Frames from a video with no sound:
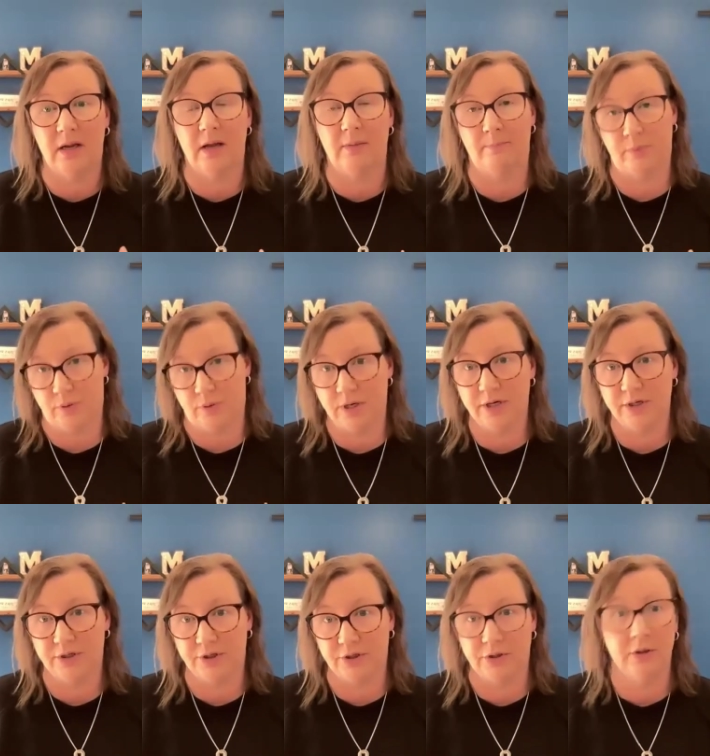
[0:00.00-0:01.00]
a
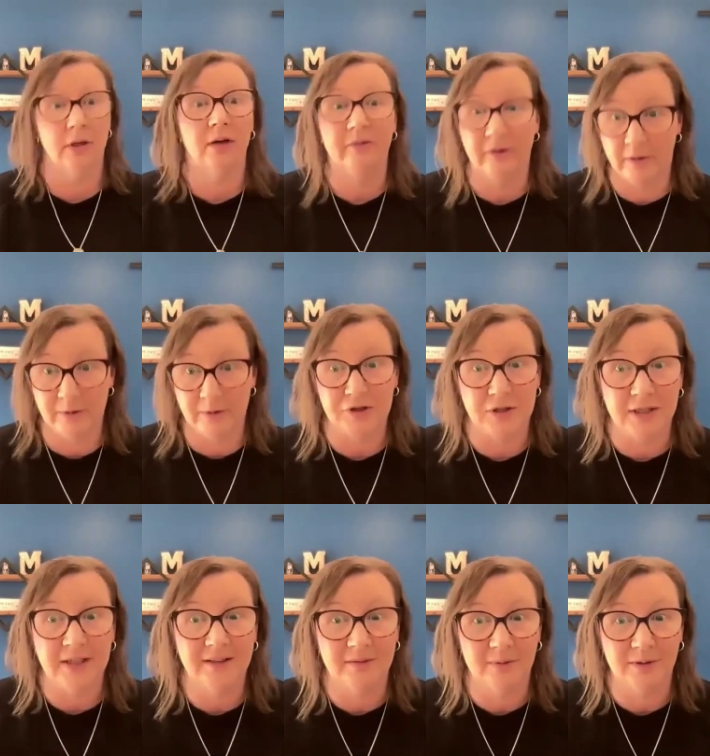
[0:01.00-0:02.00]
push, a very much
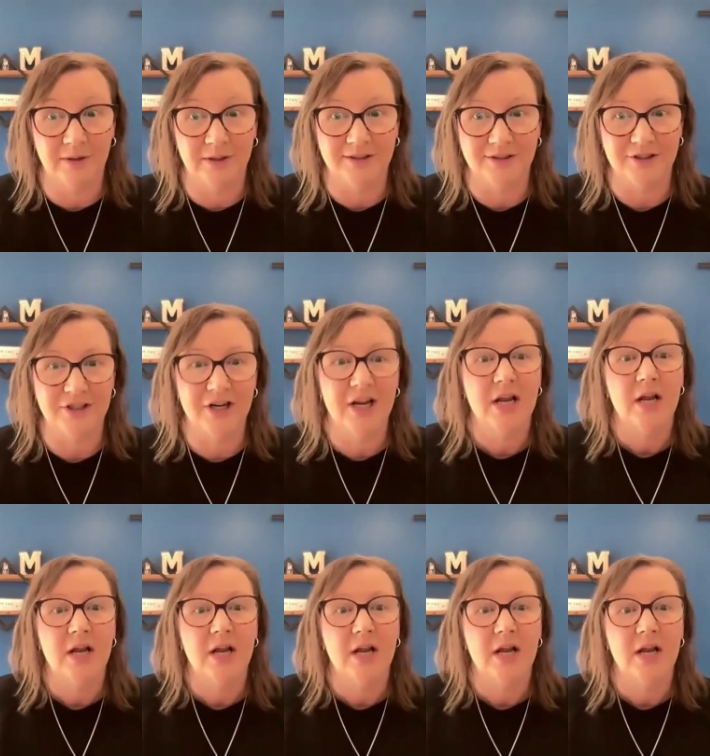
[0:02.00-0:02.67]
needed push,